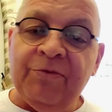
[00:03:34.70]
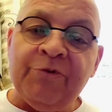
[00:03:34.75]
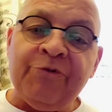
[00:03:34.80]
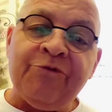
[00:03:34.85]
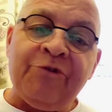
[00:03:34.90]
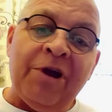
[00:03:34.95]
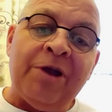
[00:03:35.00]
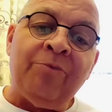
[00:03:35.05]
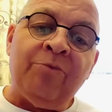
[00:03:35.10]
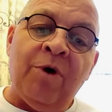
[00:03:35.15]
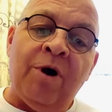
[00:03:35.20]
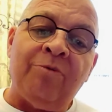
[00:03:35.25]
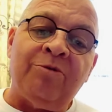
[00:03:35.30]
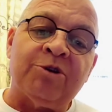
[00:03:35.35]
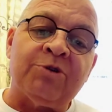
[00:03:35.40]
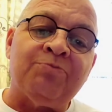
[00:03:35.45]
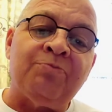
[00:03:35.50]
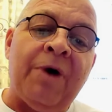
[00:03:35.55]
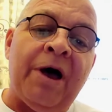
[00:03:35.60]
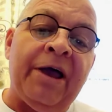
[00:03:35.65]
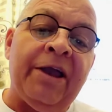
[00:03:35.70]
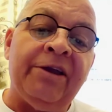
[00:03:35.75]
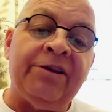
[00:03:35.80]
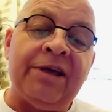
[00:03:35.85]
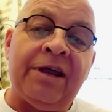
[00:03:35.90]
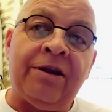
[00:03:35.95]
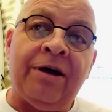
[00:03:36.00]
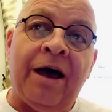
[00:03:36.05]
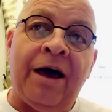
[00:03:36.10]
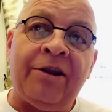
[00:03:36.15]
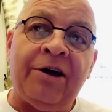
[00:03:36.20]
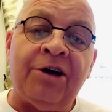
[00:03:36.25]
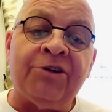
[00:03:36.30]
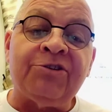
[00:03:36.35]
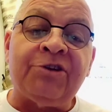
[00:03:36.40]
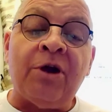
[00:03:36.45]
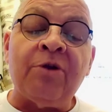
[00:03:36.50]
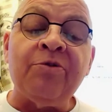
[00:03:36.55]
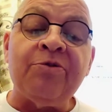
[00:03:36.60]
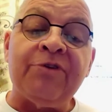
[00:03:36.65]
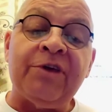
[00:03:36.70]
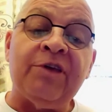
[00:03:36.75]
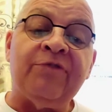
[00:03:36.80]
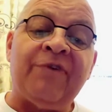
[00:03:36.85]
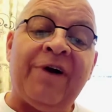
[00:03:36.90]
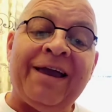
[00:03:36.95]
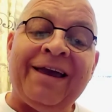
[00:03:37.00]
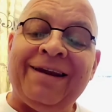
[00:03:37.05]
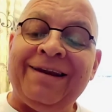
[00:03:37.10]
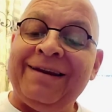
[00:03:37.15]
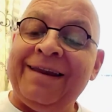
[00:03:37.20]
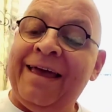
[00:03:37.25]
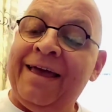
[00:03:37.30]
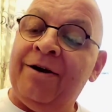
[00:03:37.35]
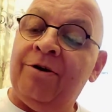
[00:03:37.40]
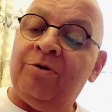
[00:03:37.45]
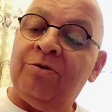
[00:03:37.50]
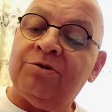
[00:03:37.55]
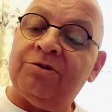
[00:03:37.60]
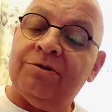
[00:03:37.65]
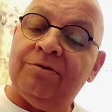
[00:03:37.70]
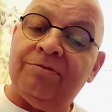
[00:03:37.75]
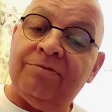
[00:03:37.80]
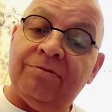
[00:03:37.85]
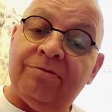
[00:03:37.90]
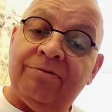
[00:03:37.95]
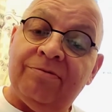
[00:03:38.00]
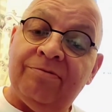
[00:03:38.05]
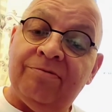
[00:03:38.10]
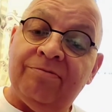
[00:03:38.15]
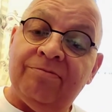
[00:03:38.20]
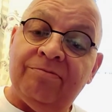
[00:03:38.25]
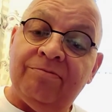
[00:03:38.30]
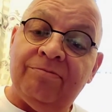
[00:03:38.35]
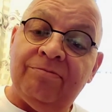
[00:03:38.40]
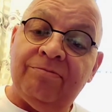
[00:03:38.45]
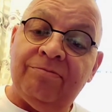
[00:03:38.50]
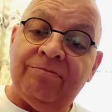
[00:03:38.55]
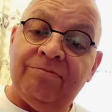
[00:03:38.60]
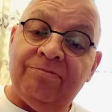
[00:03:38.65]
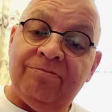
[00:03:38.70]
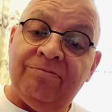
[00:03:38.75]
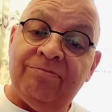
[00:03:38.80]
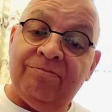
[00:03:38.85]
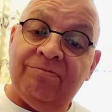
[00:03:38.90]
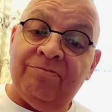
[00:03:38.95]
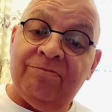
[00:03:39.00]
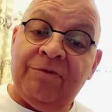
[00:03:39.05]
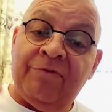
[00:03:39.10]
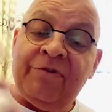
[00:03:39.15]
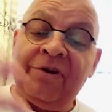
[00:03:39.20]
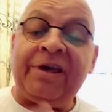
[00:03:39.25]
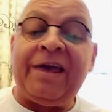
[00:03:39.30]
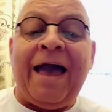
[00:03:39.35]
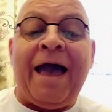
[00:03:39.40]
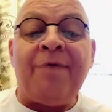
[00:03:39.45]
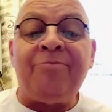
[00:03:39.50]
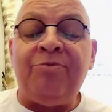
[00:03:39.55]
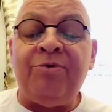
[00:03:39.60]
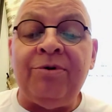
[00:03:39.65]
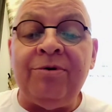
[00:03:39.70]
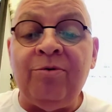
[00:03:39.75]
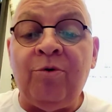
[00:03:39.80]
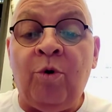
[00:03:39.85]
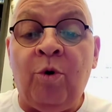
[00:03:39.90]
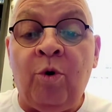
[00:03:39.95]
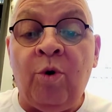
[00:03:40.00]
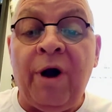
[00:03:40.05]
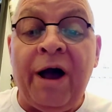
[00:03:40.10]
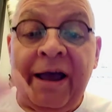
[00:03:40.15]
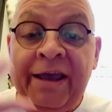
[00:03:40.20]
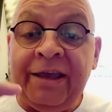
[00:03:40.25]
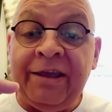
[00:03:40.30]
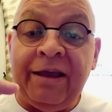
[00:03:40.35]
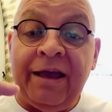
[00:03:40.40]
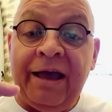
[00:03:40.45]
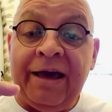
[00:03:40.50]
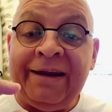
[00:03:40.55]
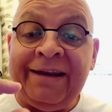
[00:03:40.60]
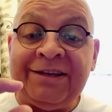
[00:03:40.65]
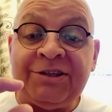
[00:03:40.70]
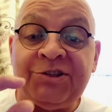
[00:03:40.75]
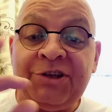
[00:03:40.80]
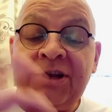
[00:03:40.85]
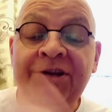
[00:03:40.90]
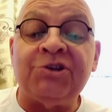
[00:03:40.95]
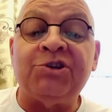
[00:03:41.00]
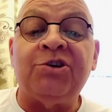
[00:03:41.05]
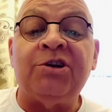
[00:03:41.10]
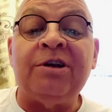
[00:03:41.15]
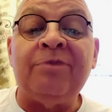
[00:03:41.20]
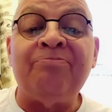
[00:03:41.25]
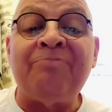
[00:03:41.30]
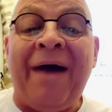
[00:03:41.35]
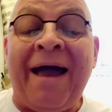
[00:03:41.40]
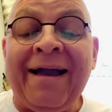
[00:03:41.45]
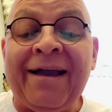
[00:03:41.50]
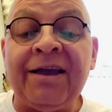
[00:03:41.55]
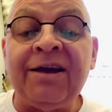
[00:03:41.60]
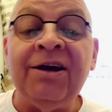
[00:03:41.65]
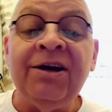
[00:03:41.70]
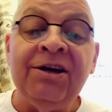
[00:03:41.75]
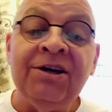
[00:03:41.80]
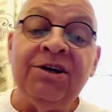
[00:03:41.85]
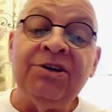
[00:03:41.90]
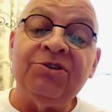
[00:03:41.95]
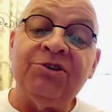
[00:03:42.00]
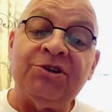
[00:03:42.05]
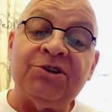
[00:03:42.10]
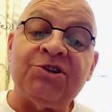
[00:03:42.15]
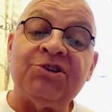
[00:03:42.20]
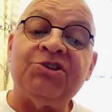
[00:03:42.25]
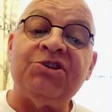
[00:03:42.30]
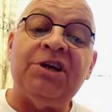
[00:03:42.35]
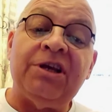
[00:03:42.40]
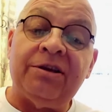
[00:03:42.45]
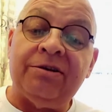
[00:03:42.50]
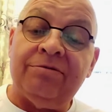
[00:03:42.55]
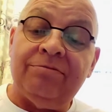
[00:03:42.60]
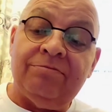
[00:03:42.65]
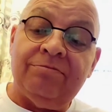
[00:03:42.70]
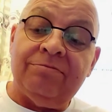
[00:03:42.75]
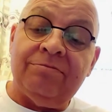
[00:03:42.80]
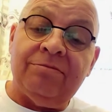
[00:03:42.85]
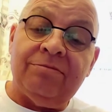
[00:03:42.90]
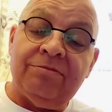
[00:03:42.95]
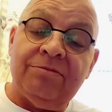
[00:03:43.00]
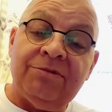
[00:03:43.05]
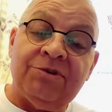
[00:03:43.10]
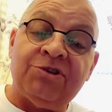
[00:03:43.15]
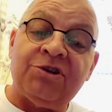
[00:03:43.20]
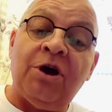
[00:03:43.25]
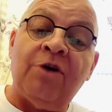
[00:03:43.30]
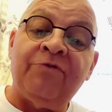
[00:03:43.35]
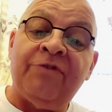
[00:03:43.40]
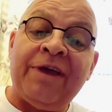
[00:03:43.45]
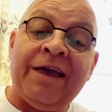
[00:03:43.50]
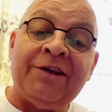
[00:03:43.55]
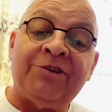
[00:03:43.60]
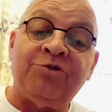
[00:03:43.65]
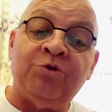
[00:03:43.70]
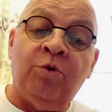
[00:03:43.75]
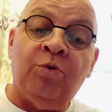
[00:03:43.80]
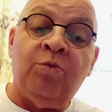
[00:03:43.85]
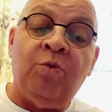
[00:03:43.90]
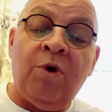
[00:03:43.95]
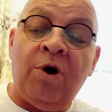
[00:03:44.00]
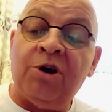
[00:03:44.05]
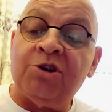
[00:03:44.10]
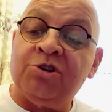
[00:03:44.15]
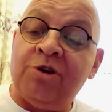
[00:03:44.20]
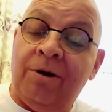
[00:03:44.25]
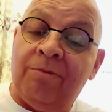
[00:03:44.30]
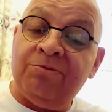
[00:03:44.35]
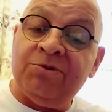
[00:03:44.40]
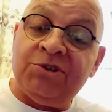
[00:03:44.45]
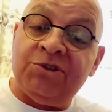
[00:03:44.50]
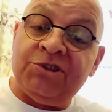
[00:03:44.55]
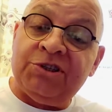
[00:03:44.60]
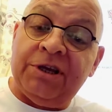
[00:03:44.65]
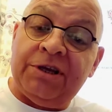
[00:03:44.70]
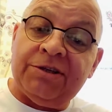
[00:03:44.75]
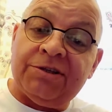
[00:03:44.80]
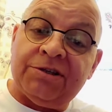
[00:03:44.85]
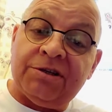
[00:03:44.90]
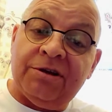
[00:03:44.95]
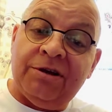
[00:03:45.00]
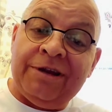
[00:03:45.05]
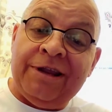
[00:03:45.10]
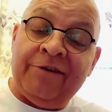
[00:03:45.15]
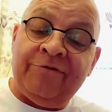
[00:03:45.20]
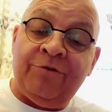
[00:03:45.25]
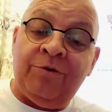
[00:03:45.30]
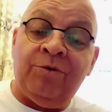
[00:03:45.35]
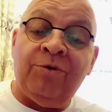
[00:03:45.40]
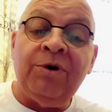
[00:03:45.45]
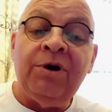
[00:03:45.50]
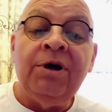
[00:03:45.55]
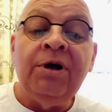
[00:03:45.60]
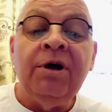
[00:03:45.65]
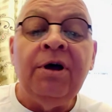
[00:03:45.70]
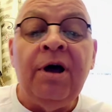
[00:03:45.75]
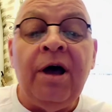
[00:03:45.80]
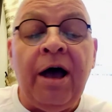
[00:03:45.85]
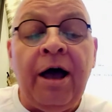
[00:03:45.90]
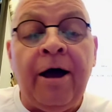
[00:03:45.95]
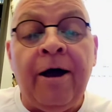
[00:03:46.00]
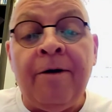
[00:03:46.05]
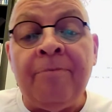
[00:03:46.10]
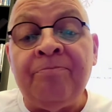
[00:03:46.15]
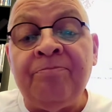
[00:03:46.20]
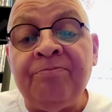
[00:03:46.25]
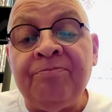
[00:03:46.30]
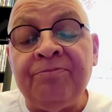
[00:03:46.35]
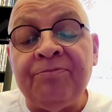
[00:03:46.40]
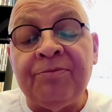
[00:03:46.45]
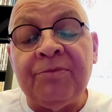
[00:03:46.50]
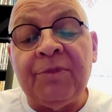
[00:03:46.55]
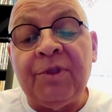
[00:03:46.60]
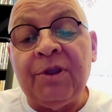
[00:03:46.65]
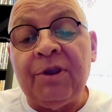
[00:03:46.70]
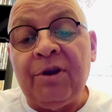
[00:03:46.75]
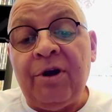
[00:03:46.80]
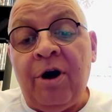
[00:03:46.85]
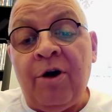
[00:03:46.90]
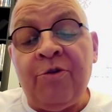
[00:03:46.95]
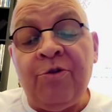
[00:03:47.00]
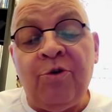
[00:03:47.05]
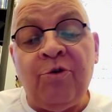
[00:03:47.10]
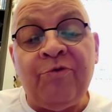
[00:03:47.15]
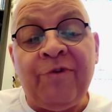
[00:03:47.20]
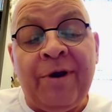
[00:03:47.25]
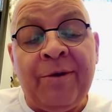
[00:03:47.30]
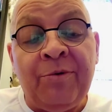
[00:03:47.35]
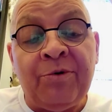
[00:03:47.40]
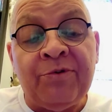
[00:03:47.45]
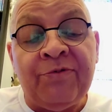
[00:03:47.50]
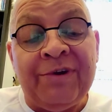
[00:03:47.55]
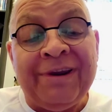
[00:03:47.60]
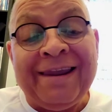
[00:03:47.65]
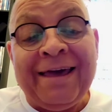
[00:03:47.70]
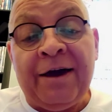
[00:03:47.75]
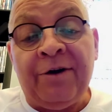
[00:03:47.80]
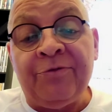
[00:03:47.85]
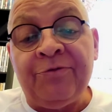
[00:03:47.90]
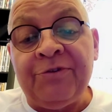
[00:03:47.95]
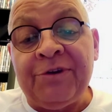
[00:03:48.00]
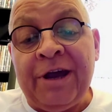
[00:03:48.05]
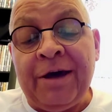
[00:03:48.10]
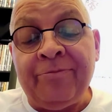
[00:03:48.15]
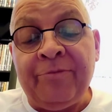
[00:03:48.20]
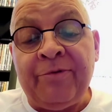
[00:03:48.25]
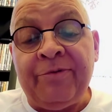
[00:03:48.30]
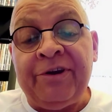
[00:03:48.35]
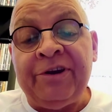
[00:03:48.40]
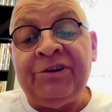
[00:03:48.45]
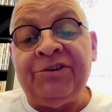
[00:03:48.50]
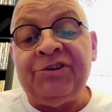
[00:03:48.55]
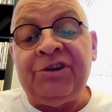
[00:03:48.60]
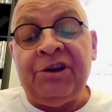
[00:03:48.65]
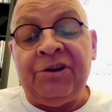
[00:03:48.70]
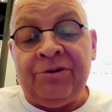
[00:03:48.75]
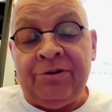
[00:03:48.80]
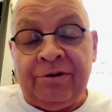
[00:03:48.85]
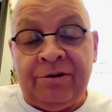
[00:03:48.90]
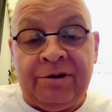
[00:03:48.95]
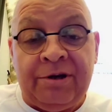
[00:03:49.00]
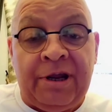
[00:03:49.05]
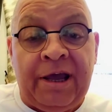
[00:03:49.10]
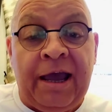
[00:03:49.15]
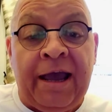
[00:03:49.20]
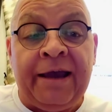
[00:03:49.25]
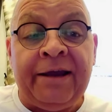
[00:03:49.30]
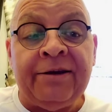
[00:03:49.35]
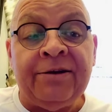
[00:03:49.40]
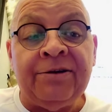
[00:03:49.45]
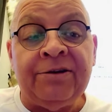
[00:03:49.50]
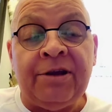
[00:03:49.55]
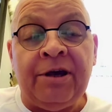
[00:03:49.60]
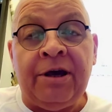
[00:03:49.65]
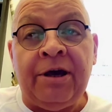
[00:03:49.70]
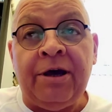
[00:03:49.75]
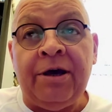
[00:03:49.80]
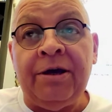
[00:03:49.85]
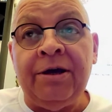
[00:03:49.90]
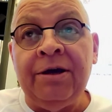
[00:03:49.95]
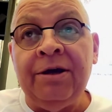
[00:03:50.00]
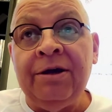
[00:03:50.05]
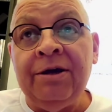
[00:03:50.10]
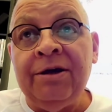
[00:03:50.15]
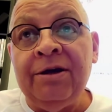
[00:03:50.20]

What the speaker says: framework was made, and I don't think they allowed the gap or an extension at the back to sit so the actual worktop sits level. I thought they would have allowed for that, but they didn't, and